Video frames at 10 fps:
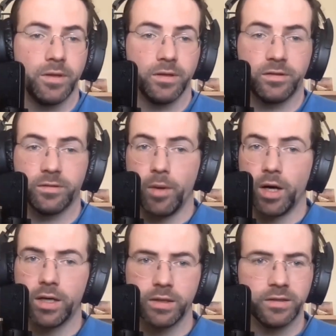
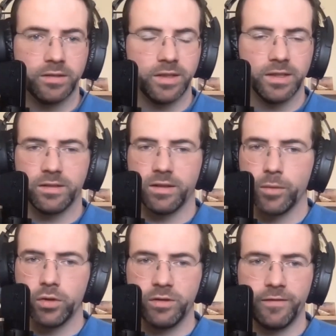smartest, it's the
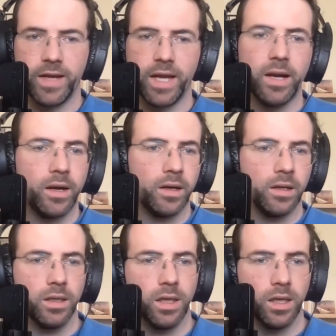most fair
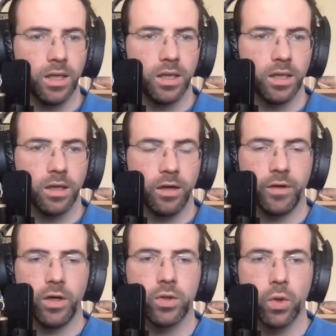of
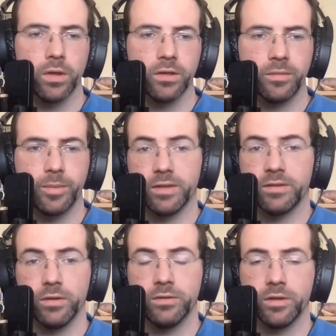all courts, but it's
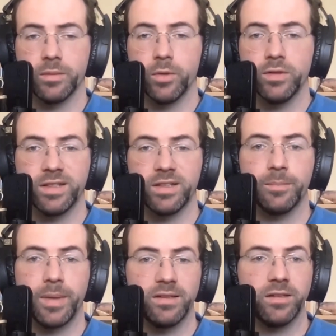also the most
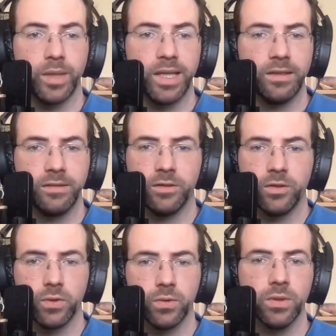expensive place
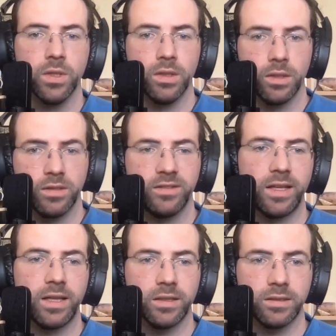to
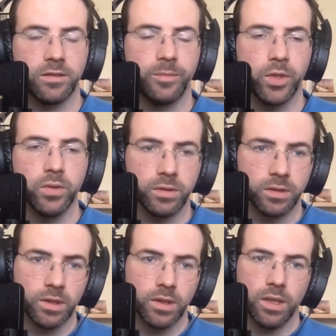settle a
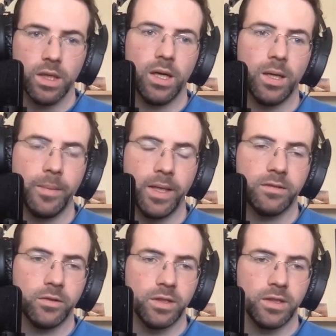dispute.
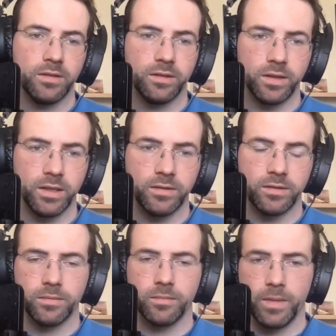And so
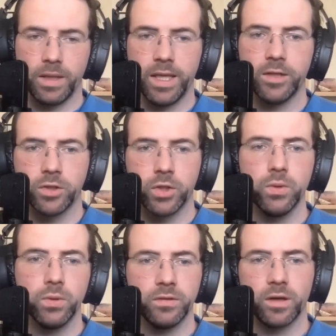these layer
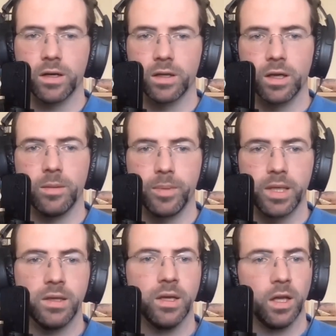twos are going to
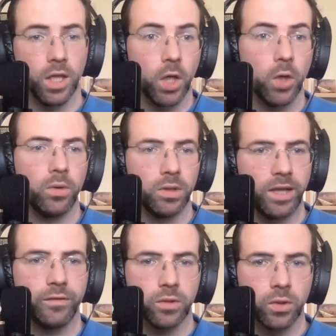be lower
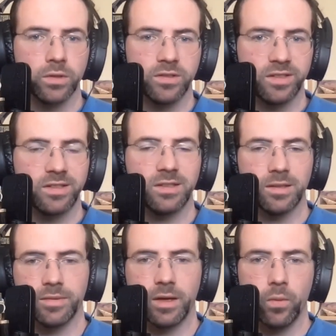level court
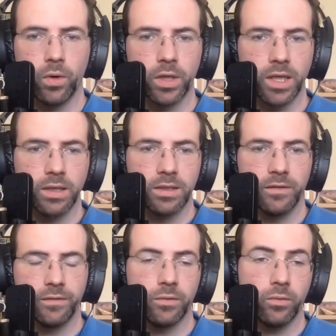systems that work in a
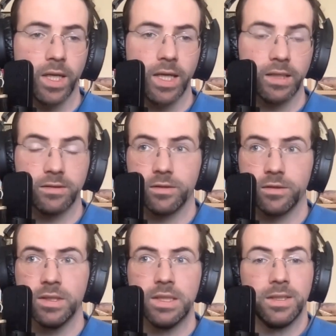different way. And
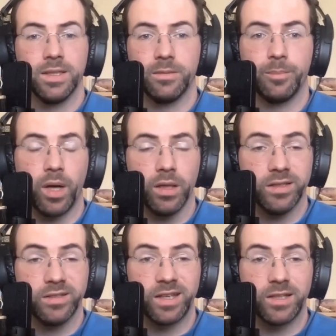so it's
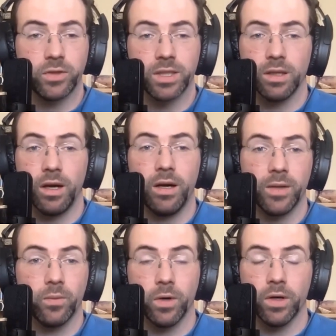polycentric
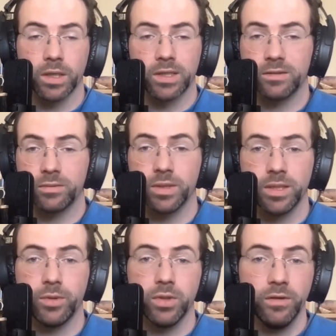law at work. It's
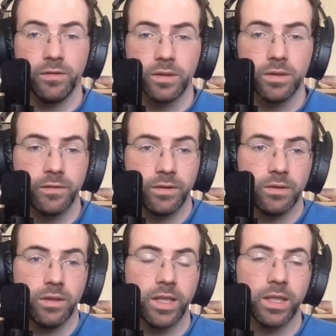really beautiful if
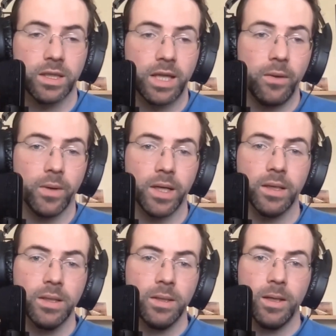you look at it that
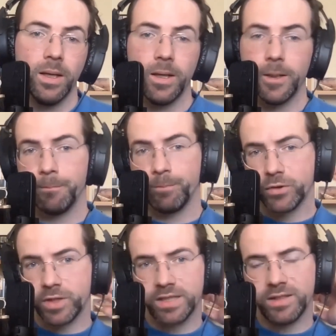way.
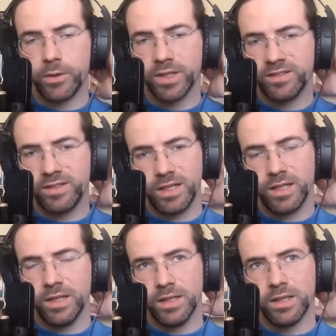So that's how I
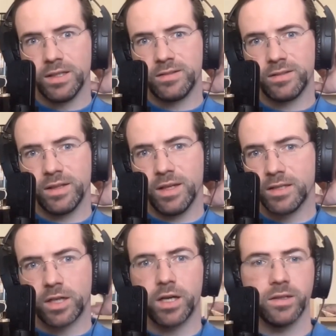see this
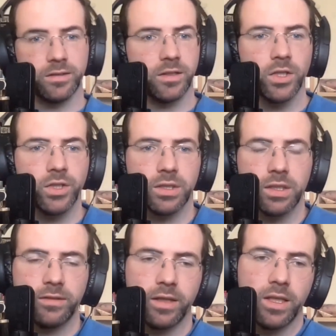entire
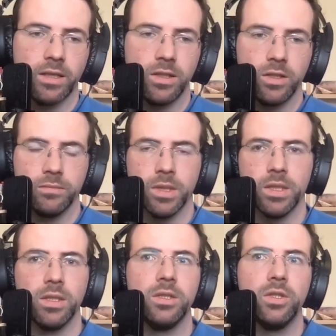discussion. It's like
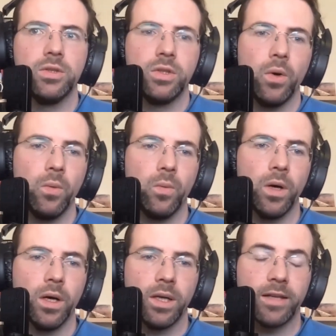you don't
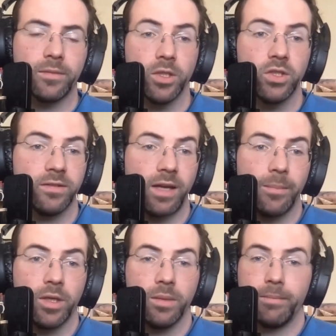want, as much as
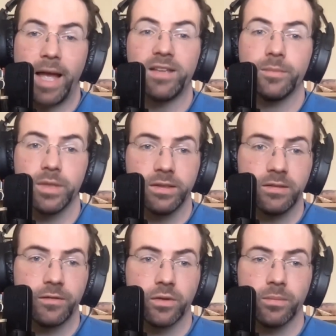I'm a
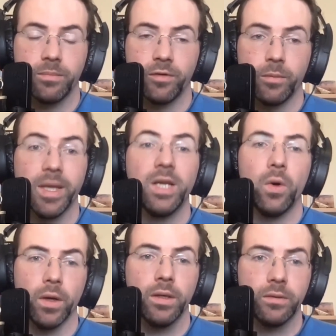maximalist for
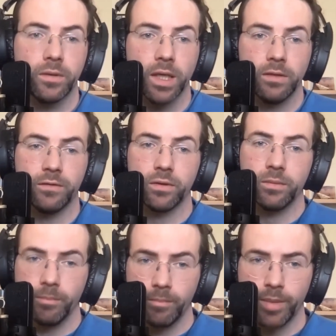Bitcoin, right?
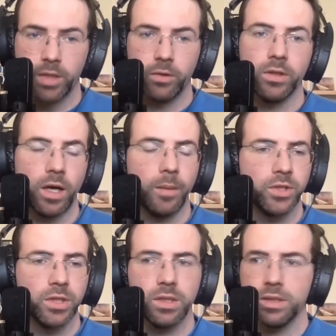For Bitcoin
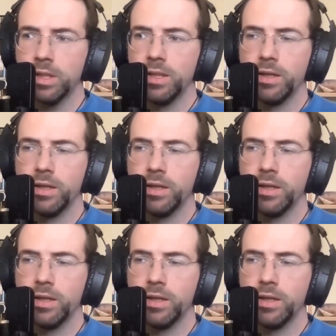adoption,